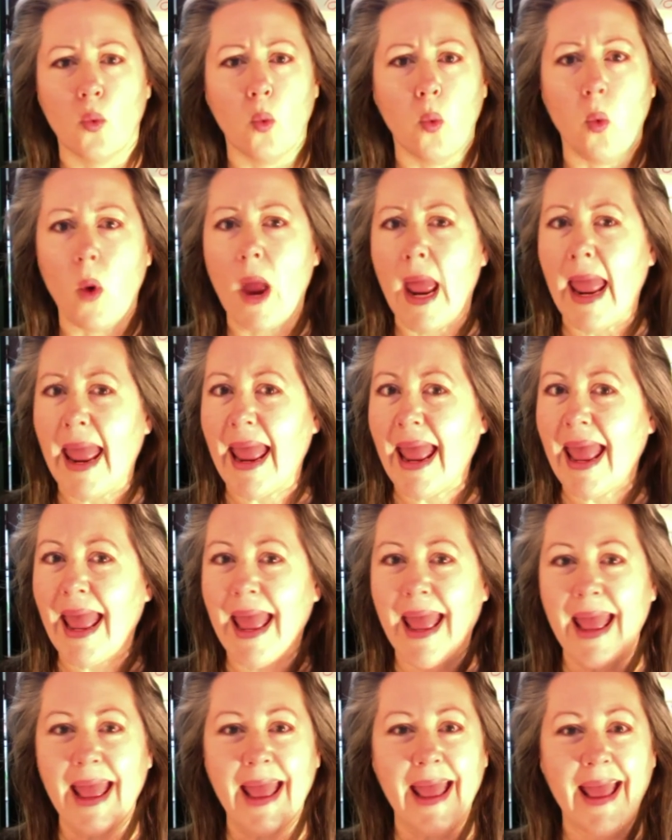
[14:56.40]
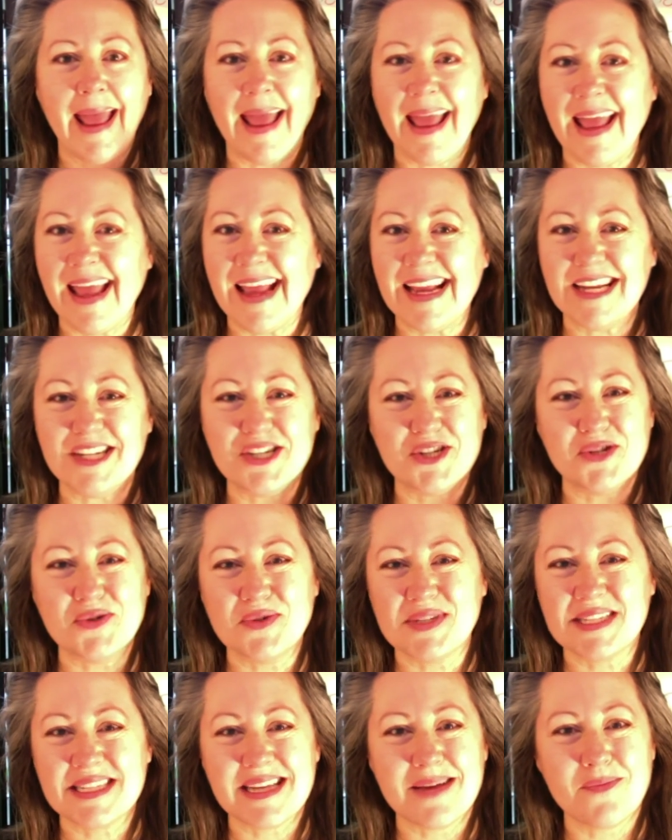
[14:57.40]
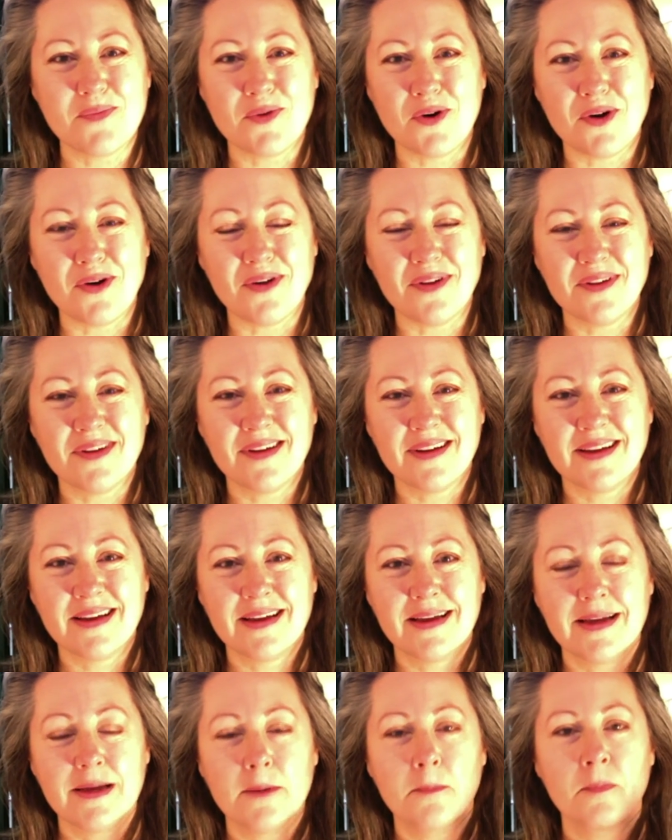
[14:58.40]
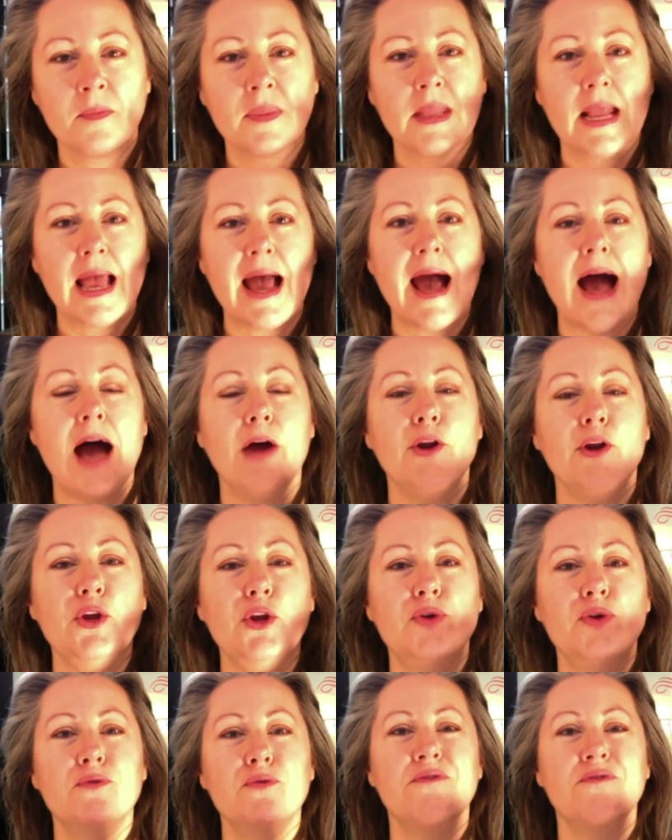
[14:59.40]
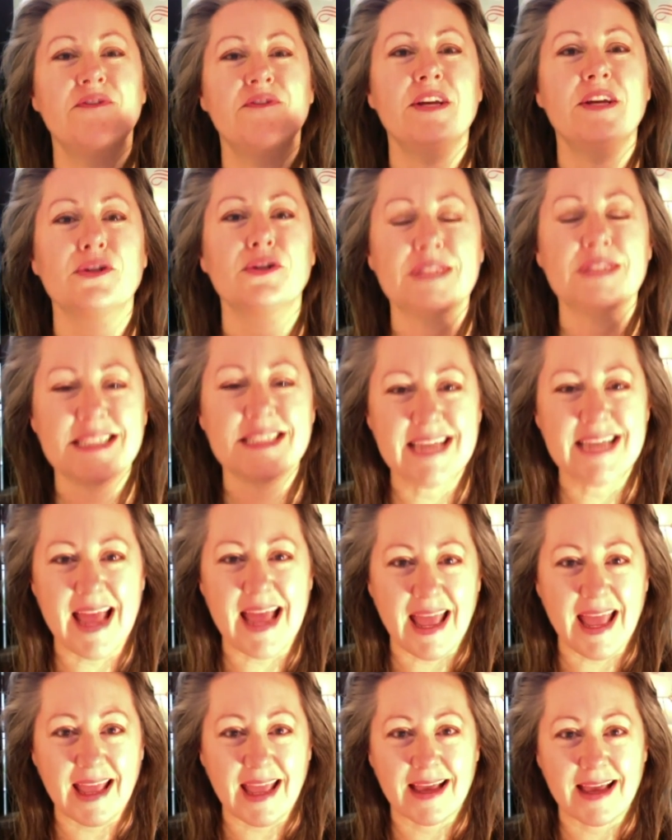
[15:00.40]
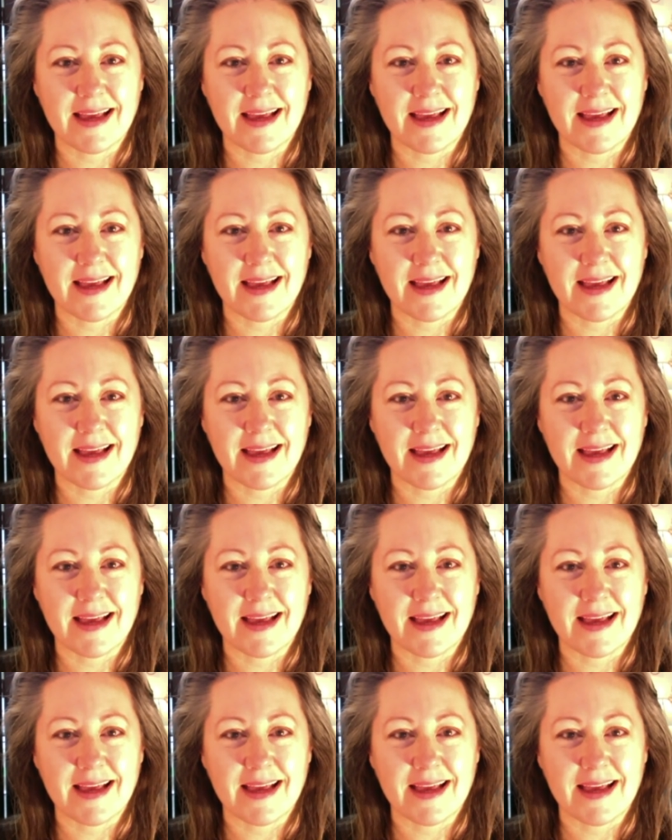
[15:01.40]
way too simple. How do you feel today?